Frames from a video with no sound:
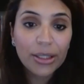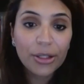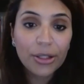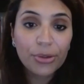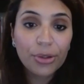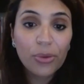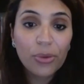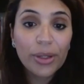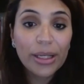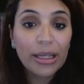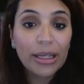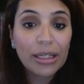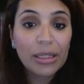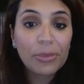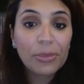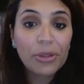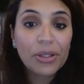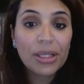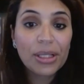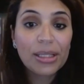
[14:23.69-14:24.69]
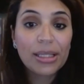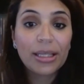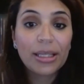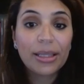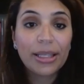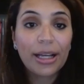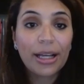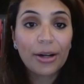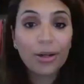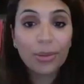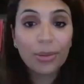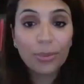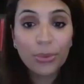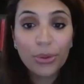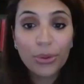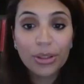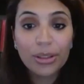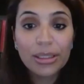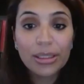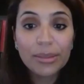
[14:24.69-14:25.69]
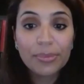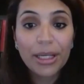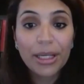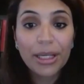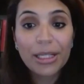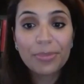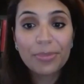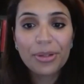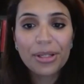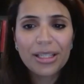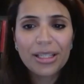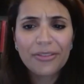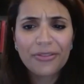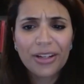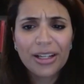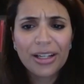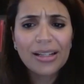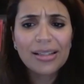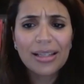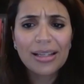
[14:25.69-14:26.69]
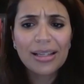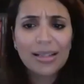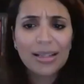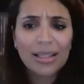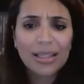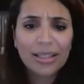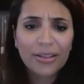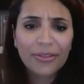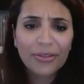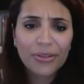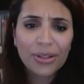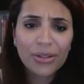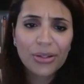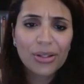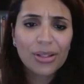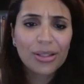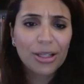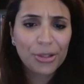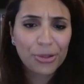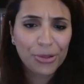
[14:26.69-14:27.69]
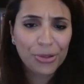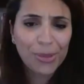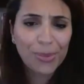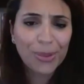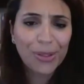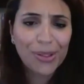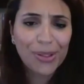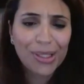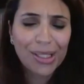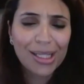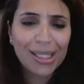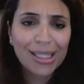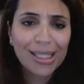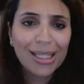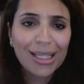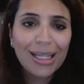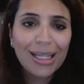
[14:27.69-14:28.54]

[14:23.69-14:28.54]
the growing animosity in the Arab world made Britain very sensitive to such responses,